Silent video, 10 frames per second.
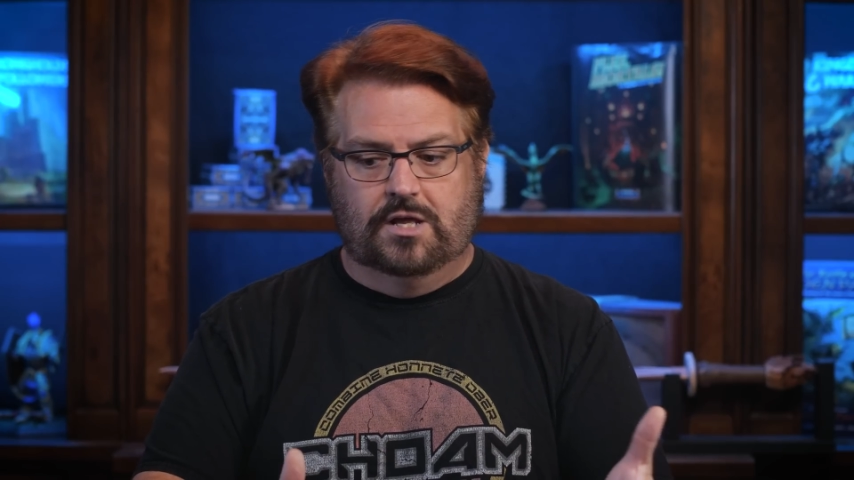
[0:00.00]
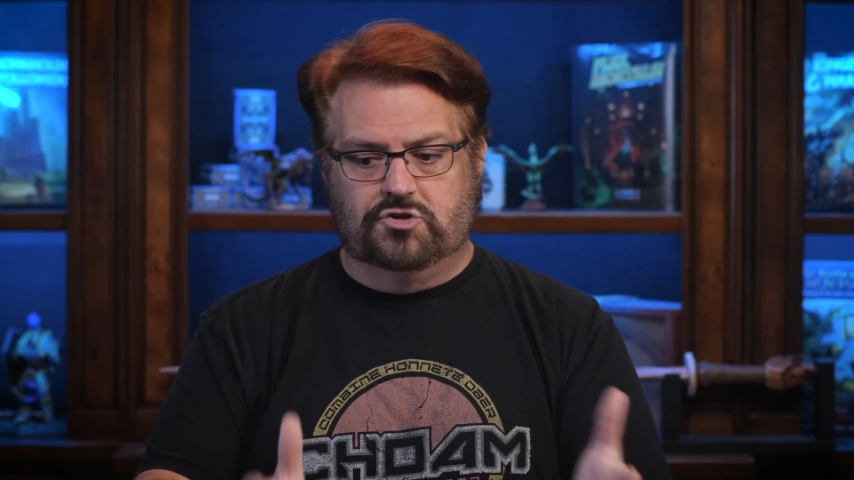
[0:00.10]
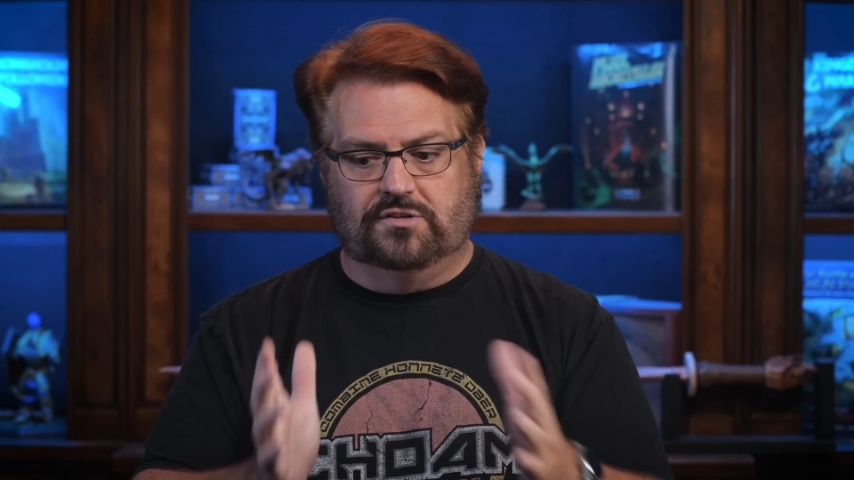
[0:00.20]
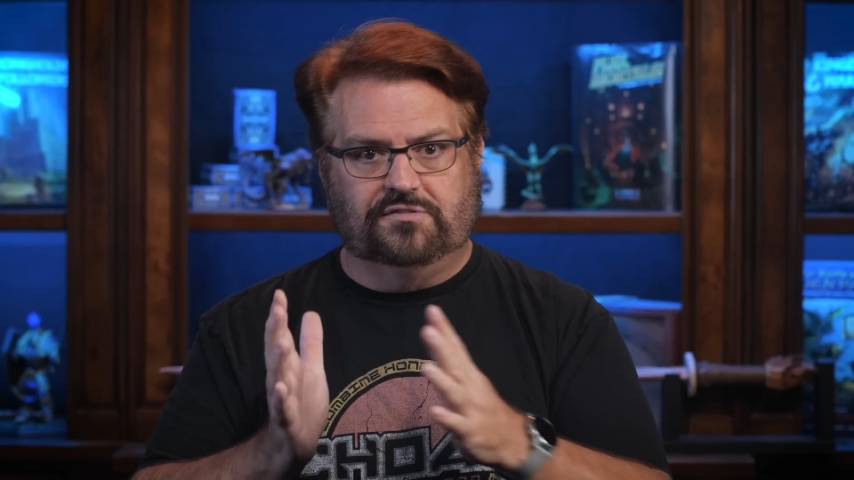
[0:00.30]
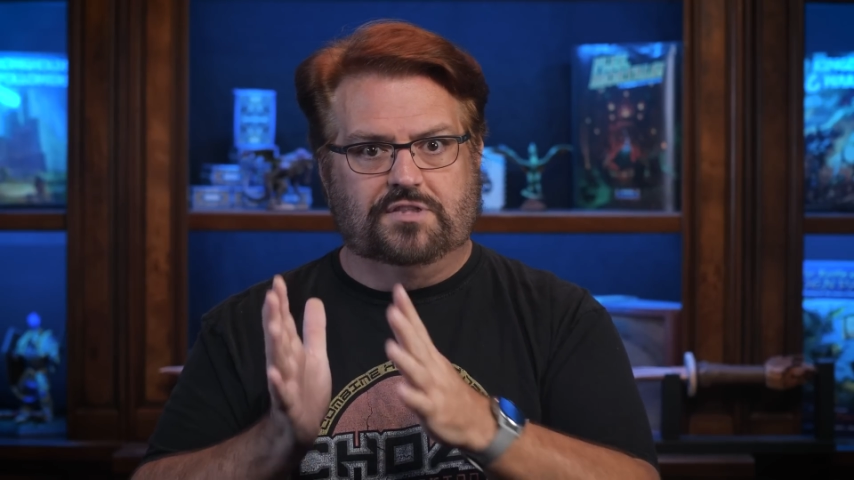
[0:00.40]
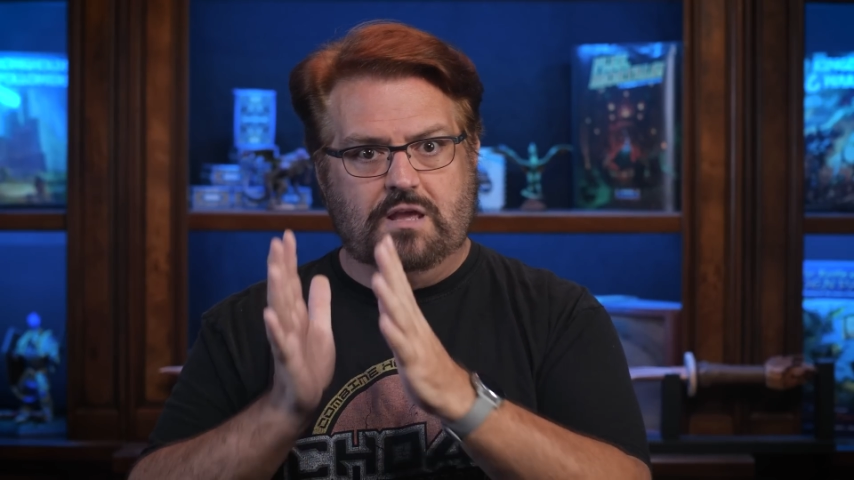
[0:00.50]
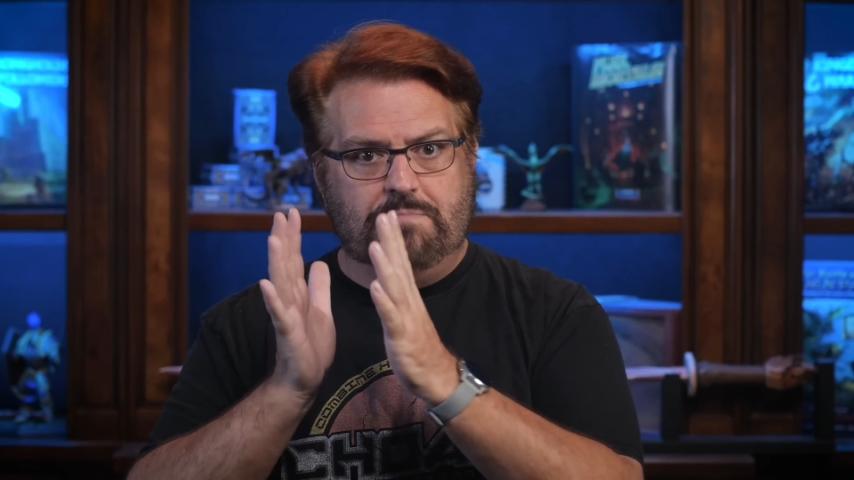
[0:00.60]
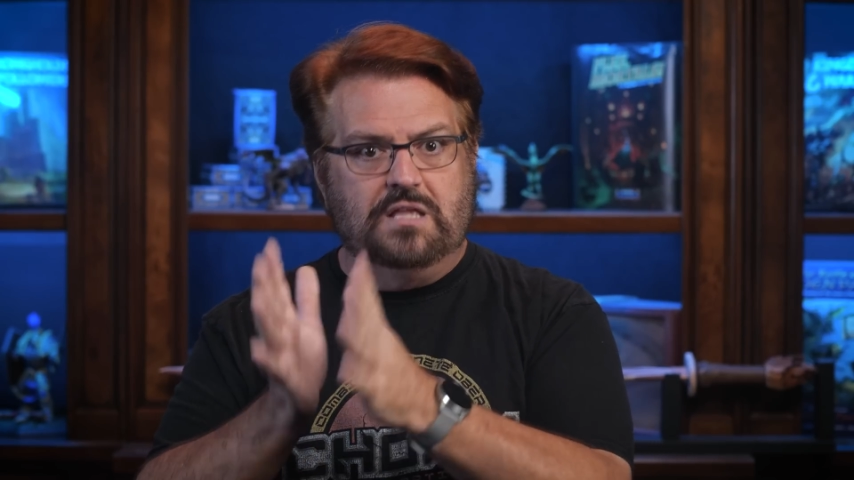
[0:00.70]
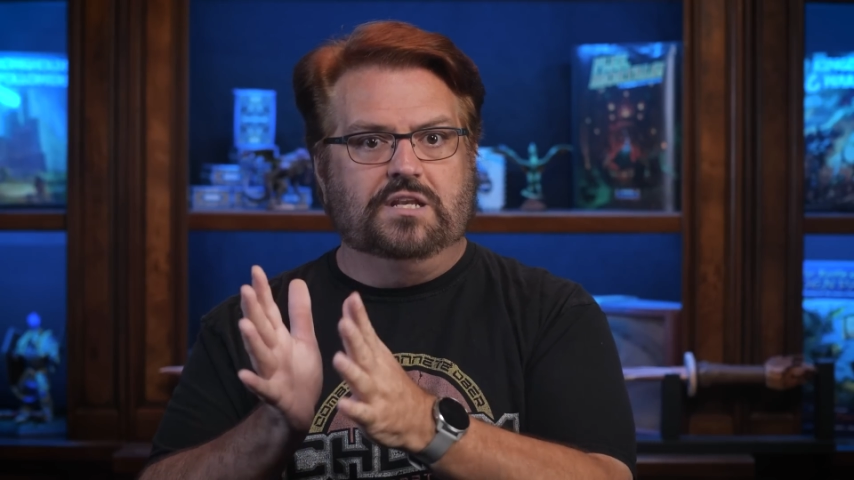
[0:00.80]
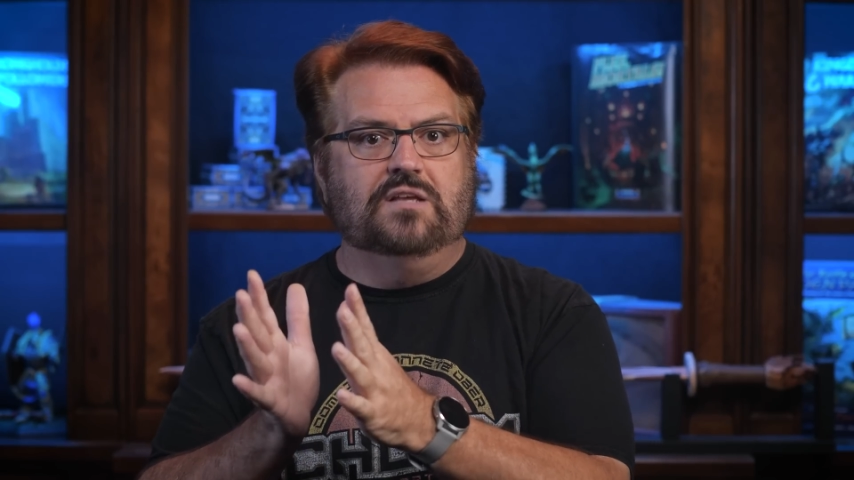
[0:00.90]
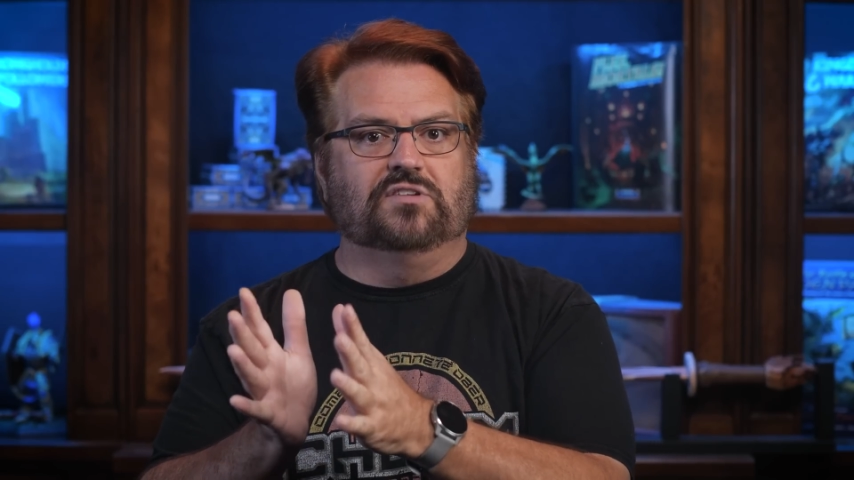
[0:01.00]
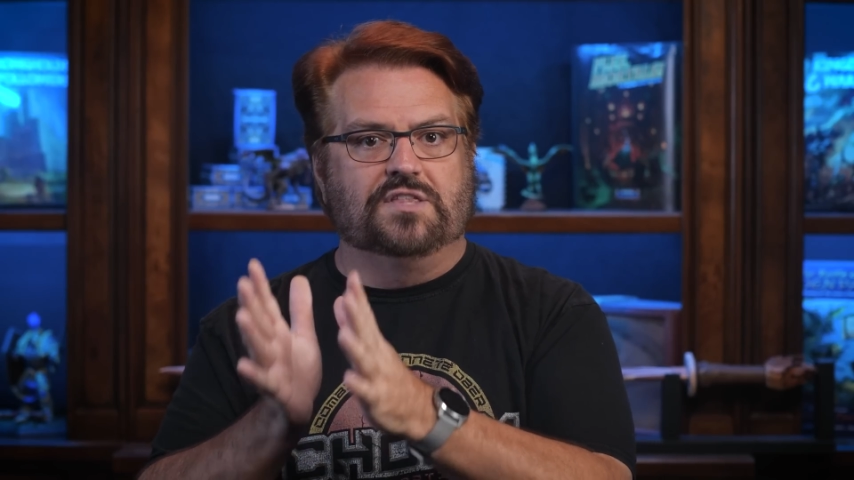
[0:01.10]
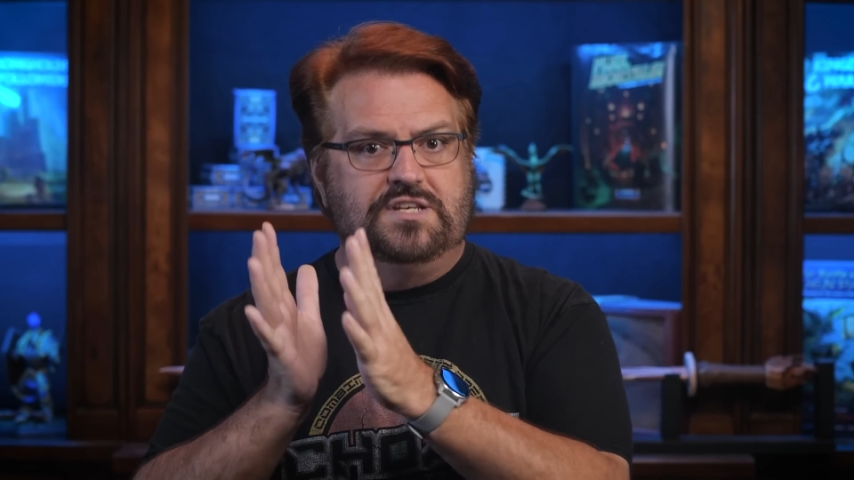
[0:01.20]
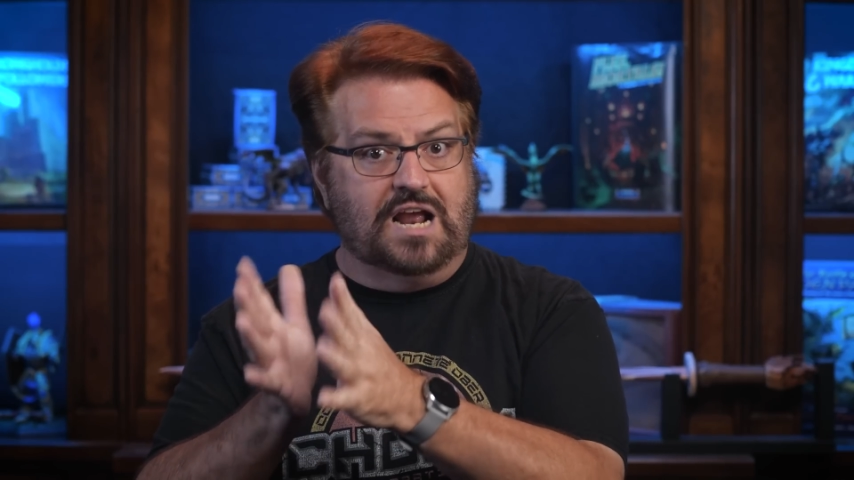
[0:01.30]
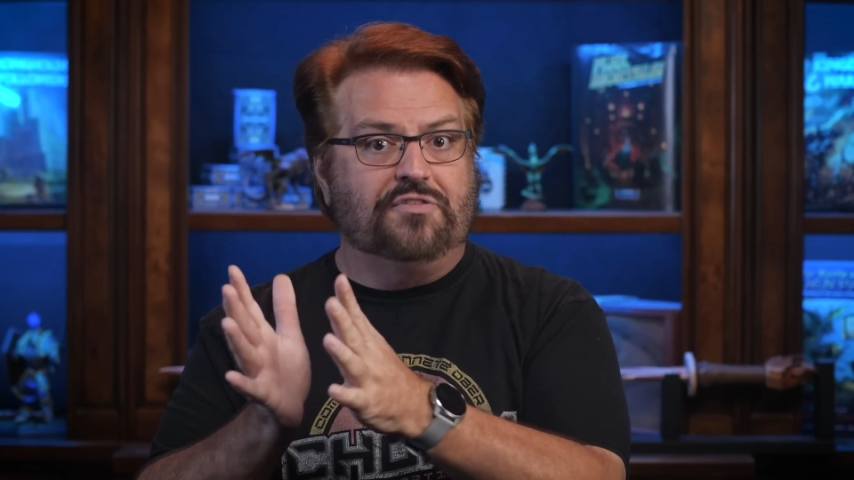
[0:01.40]
just the abilities in
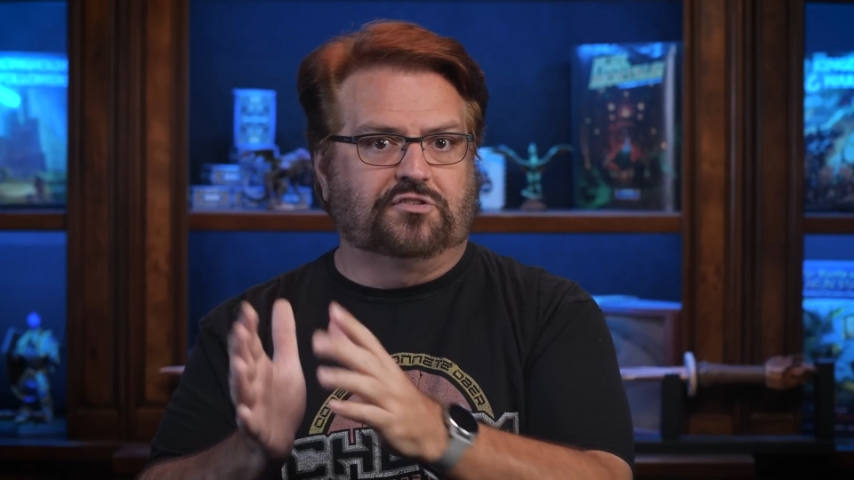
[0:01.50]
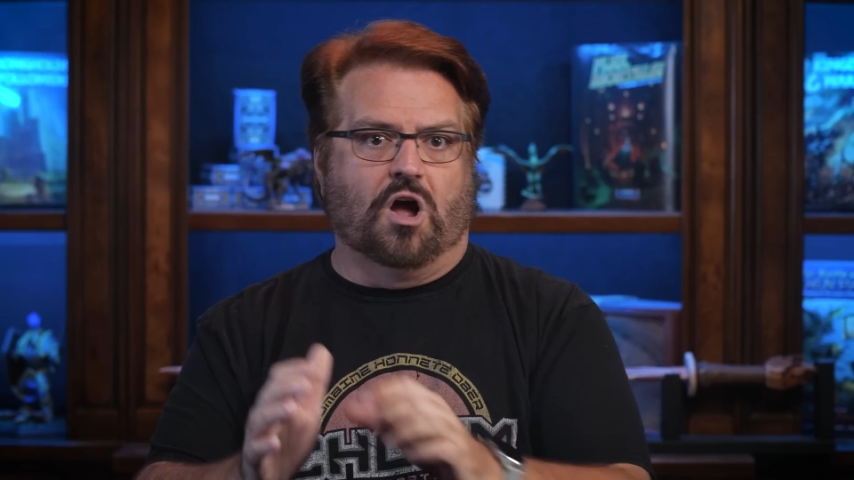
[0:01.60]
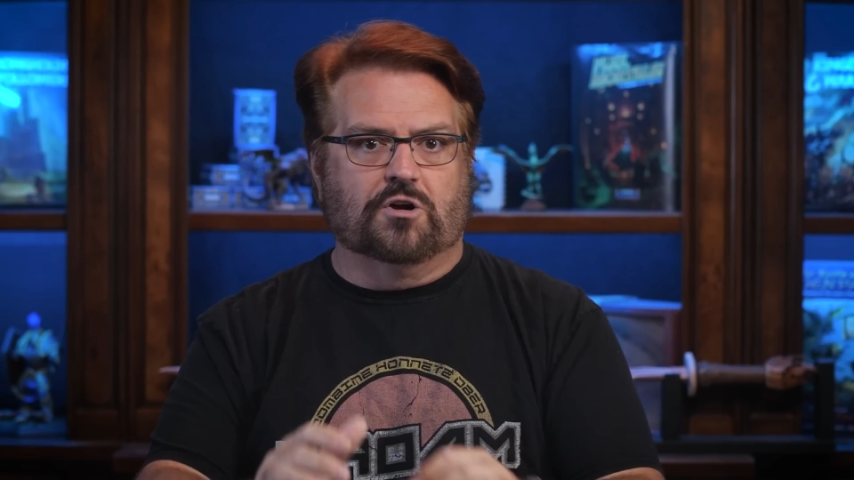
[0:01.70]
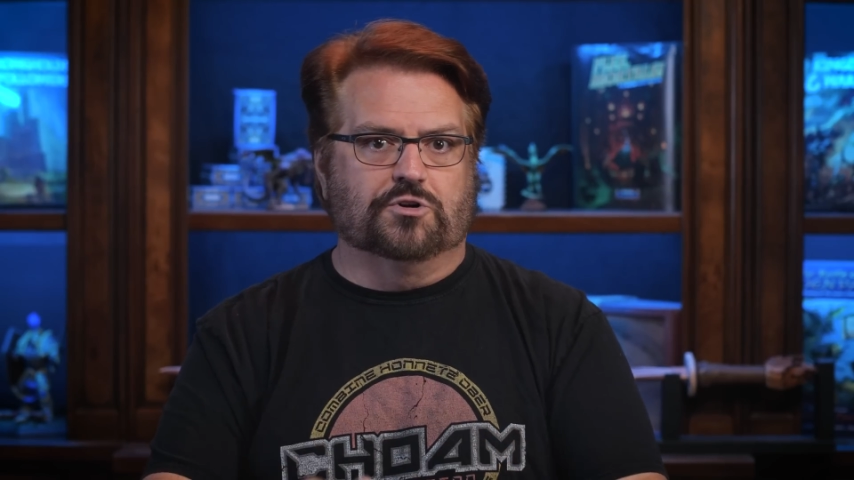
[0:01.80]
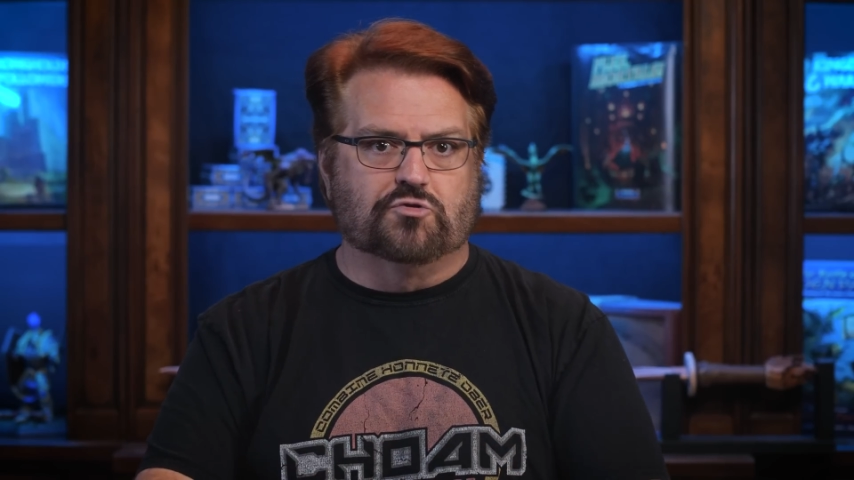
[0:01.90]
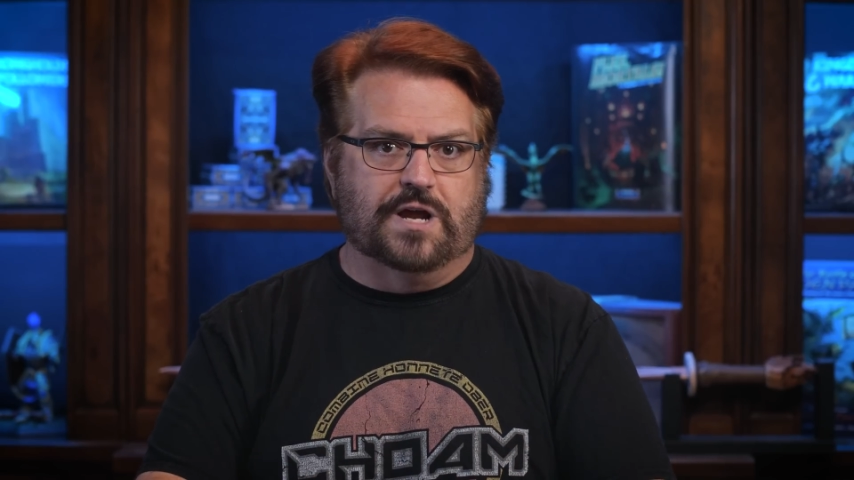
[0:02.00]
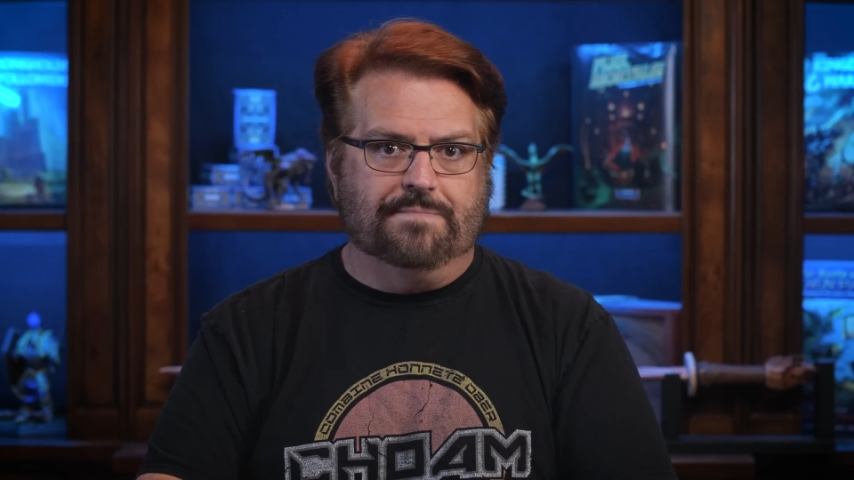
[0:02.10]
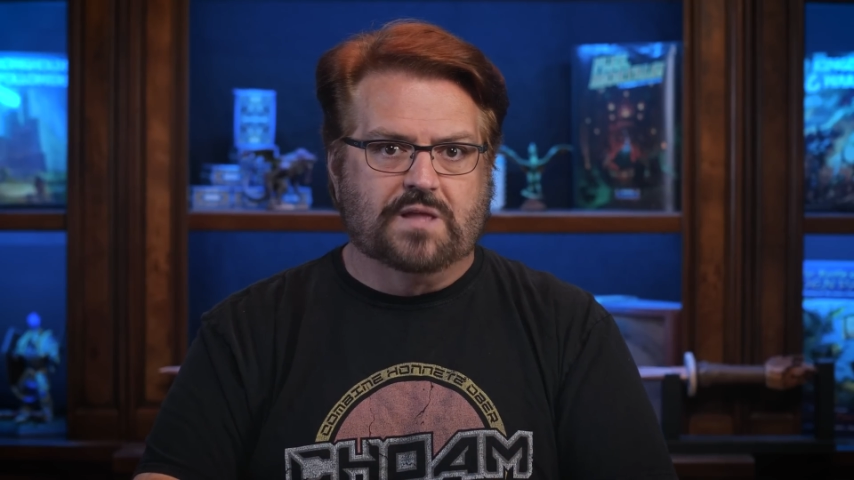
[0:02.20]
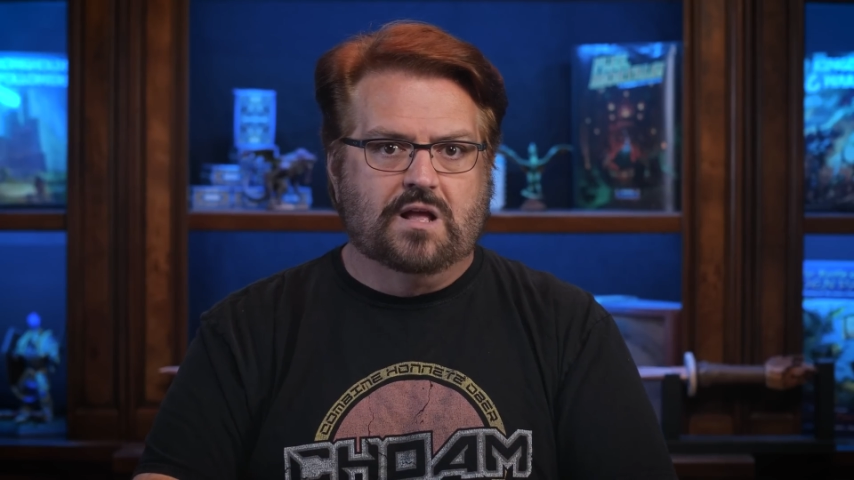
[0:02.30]
the Deathstalker tree.